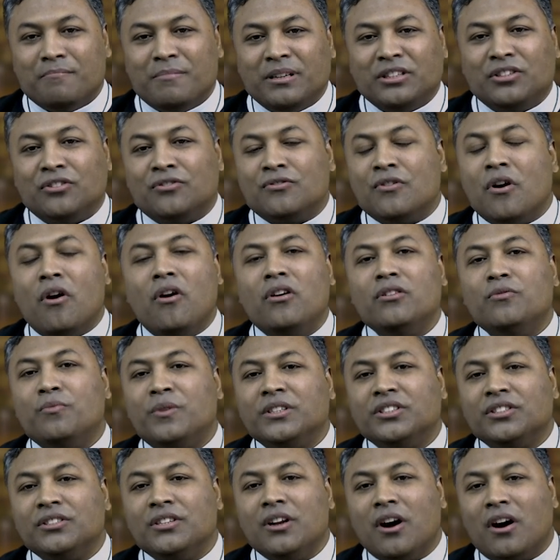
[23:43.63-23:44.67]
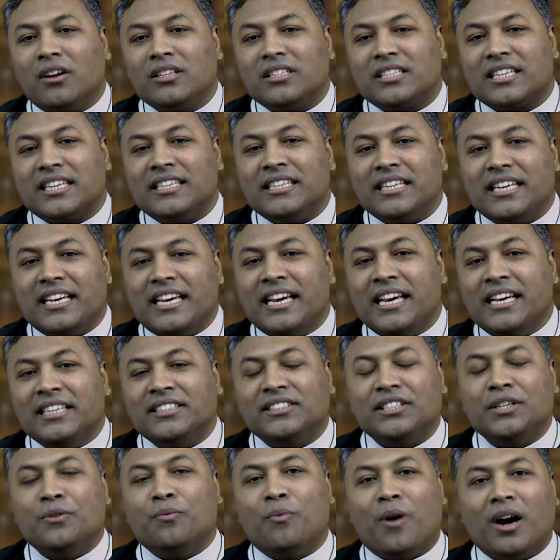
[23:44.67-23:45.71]
But the road was not an
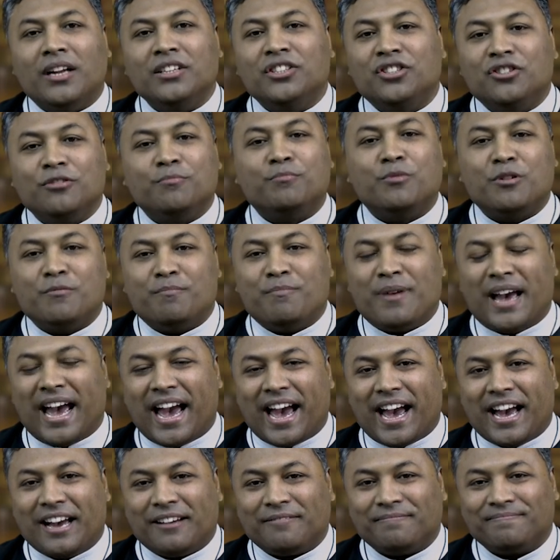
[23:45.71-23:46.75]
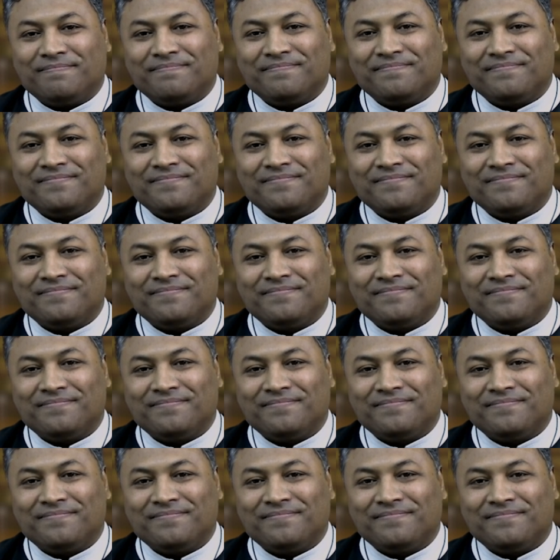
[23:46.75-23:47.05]
easy one to prepare.